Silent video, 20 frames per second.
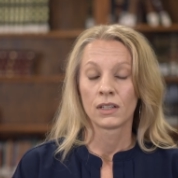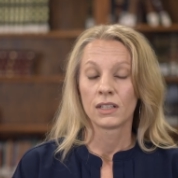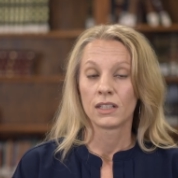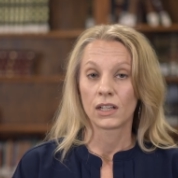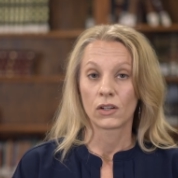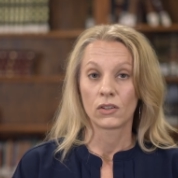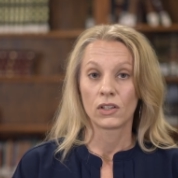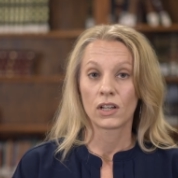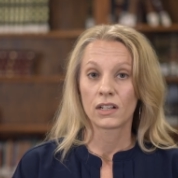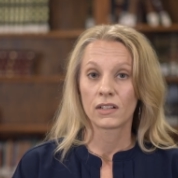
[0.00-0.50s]

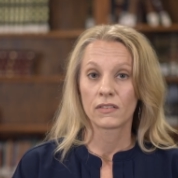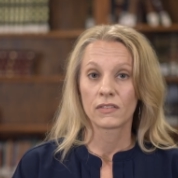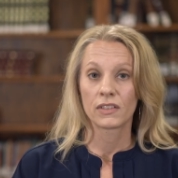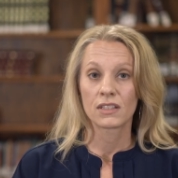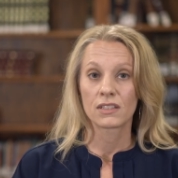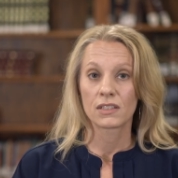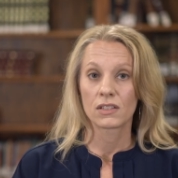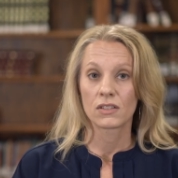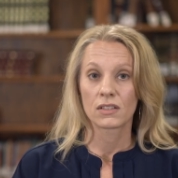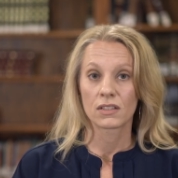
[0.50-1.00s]
Now, none of
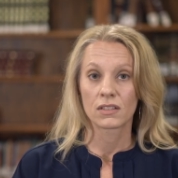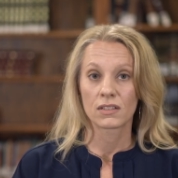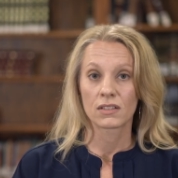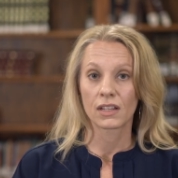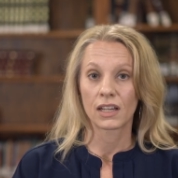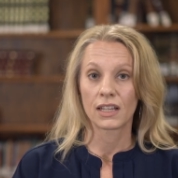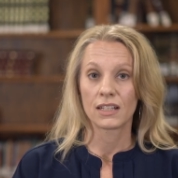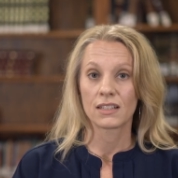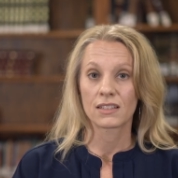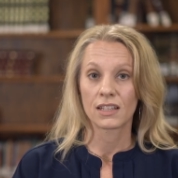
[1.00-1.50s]
this is to
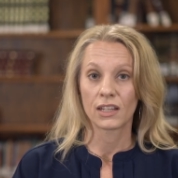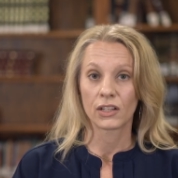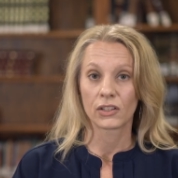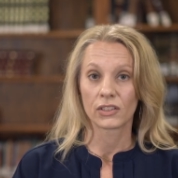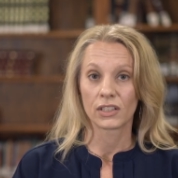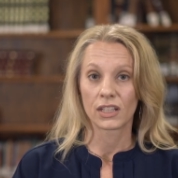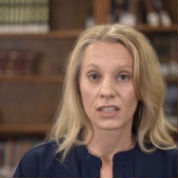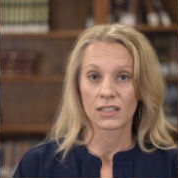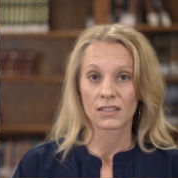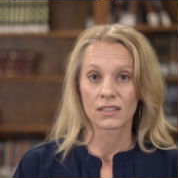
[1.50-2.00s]
slight
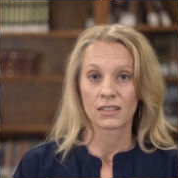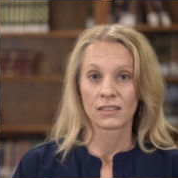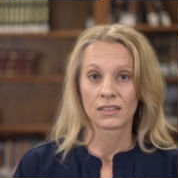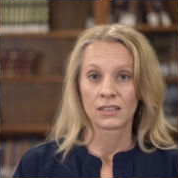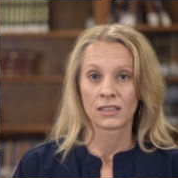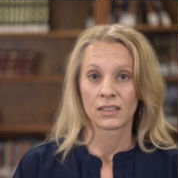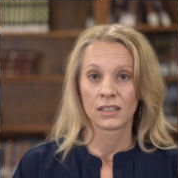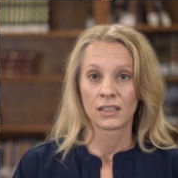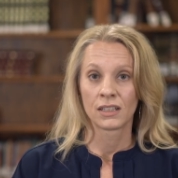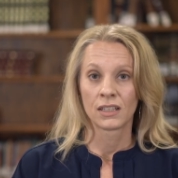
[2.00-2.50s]
singleness.
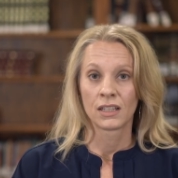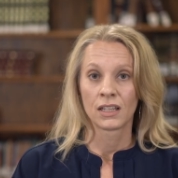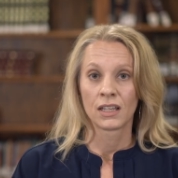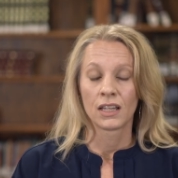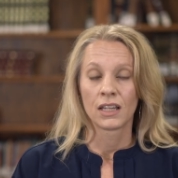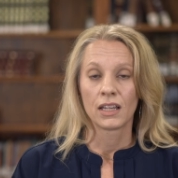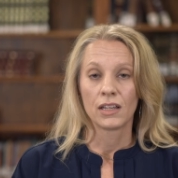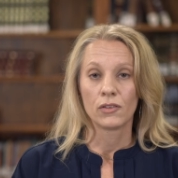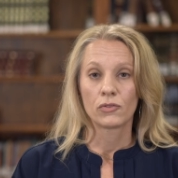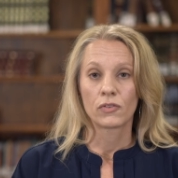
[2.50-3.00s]

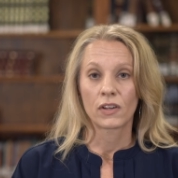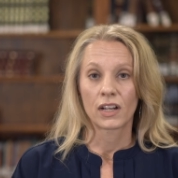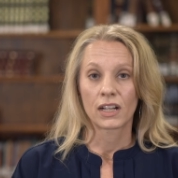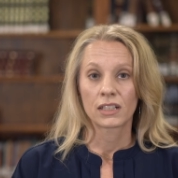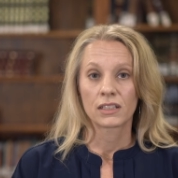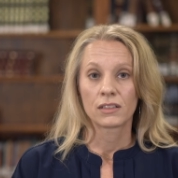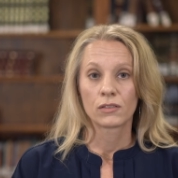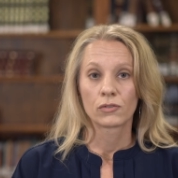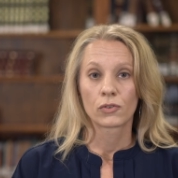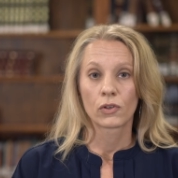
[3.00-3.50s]
In
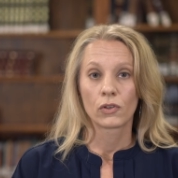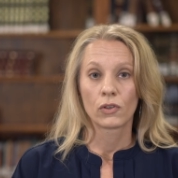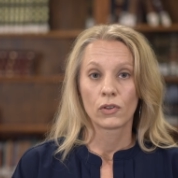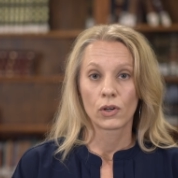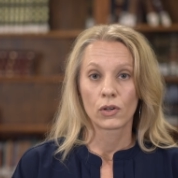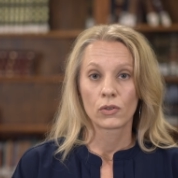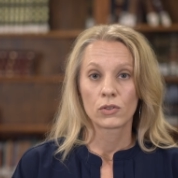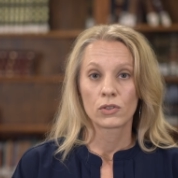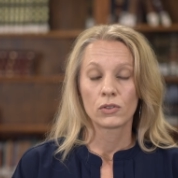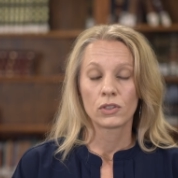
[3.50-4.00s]
fact, for
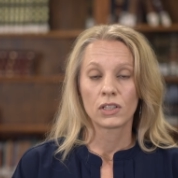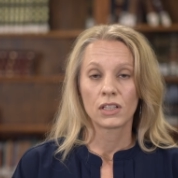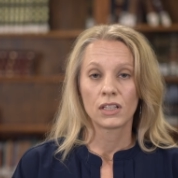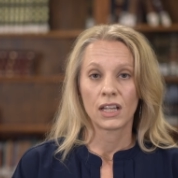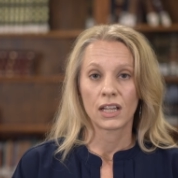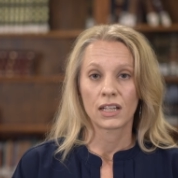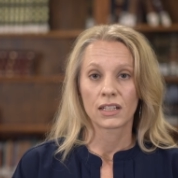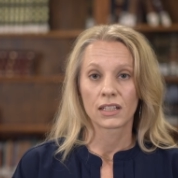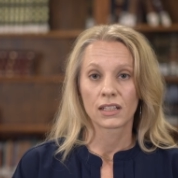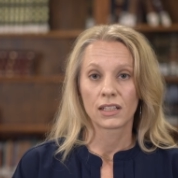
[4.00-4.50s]
those who can
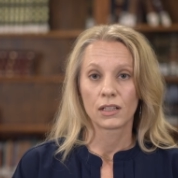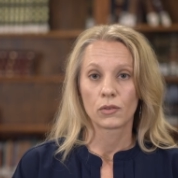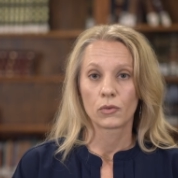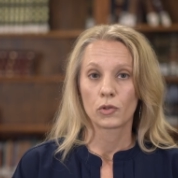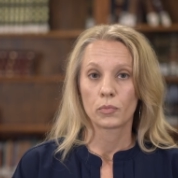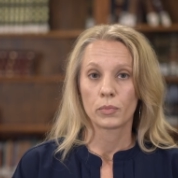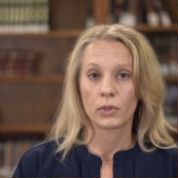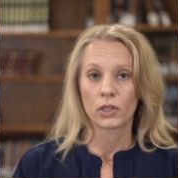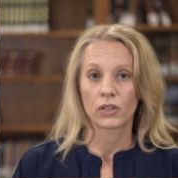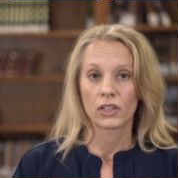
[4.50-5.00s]
handle it
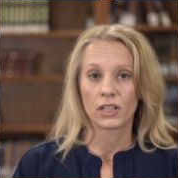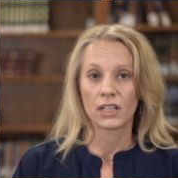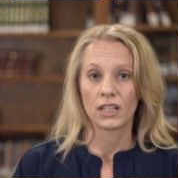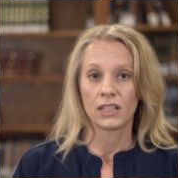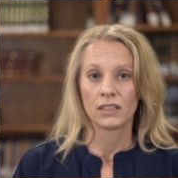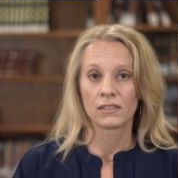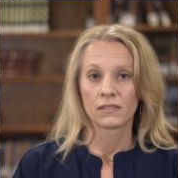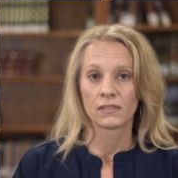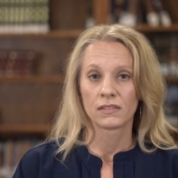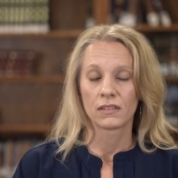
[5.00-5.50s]
with
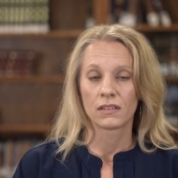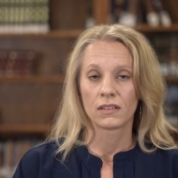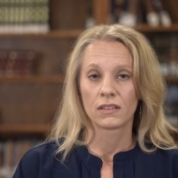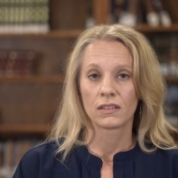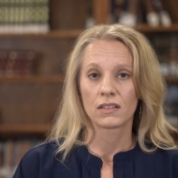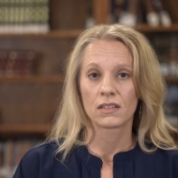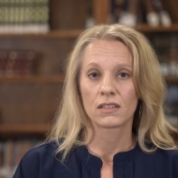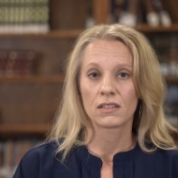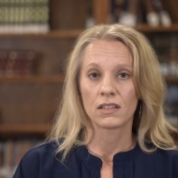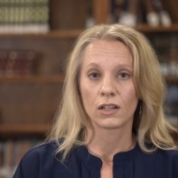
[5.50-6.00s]
purity,
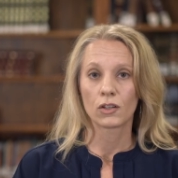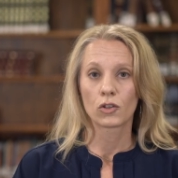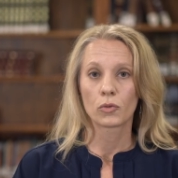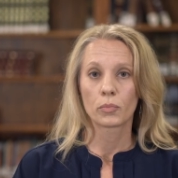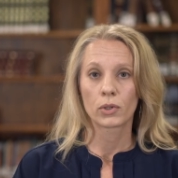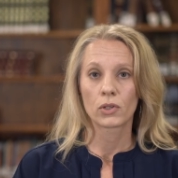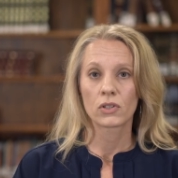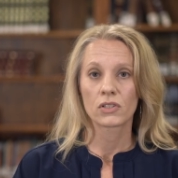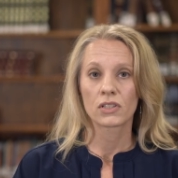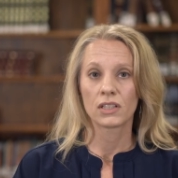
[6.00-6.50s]
the single
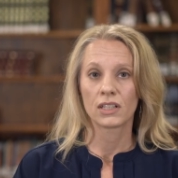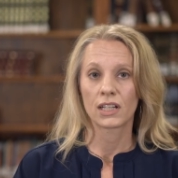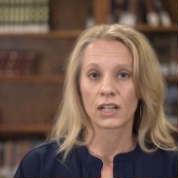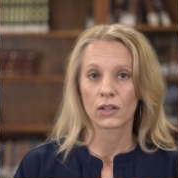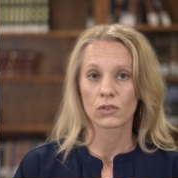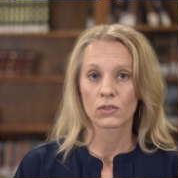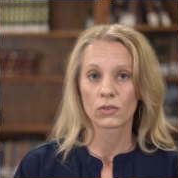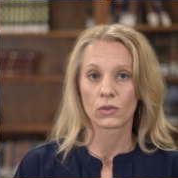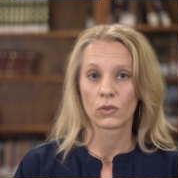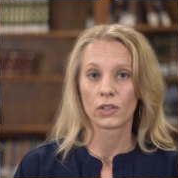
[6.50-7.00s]
person
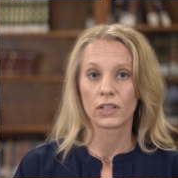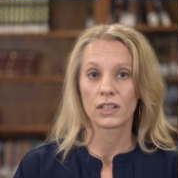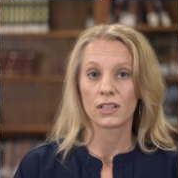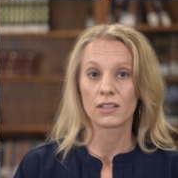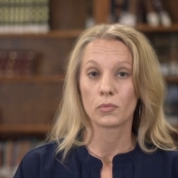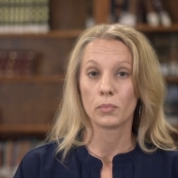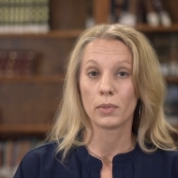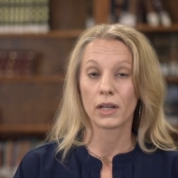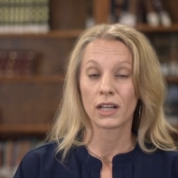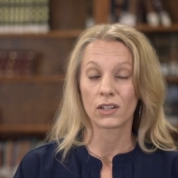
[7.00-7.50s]
household
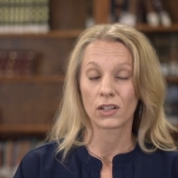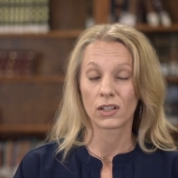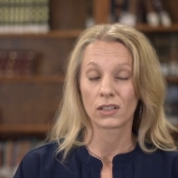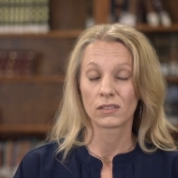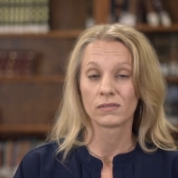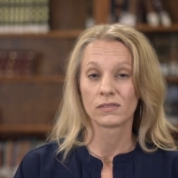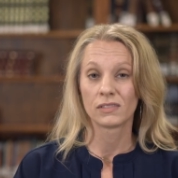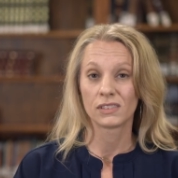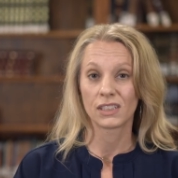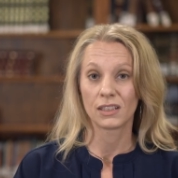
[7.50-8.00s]
is better
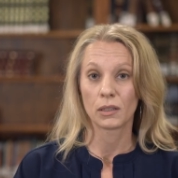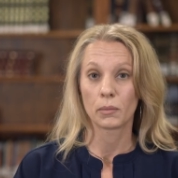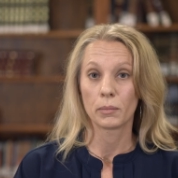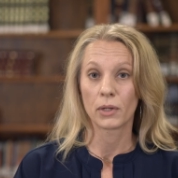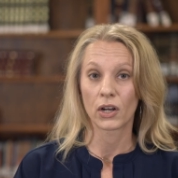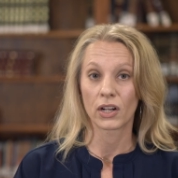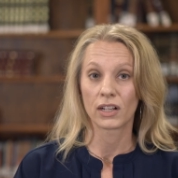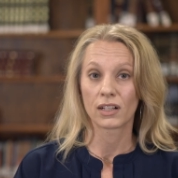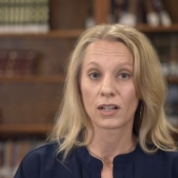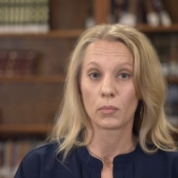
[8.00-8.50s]
than the
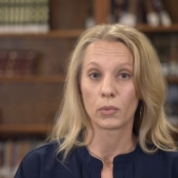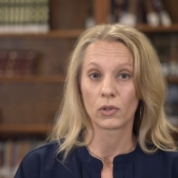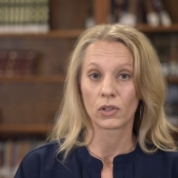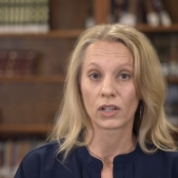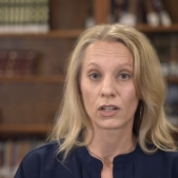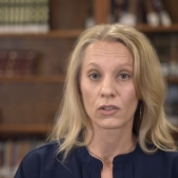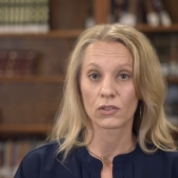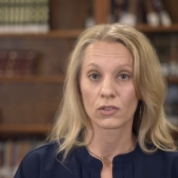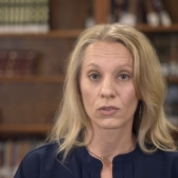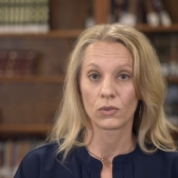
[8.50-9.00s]
married couple
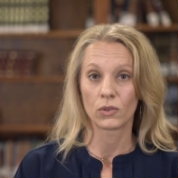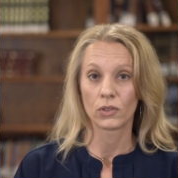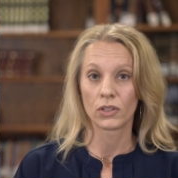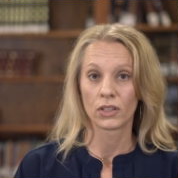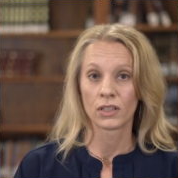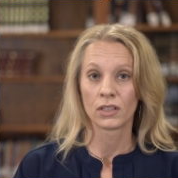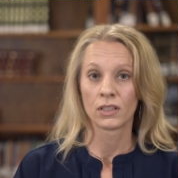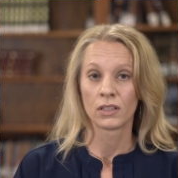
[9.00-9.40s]
household.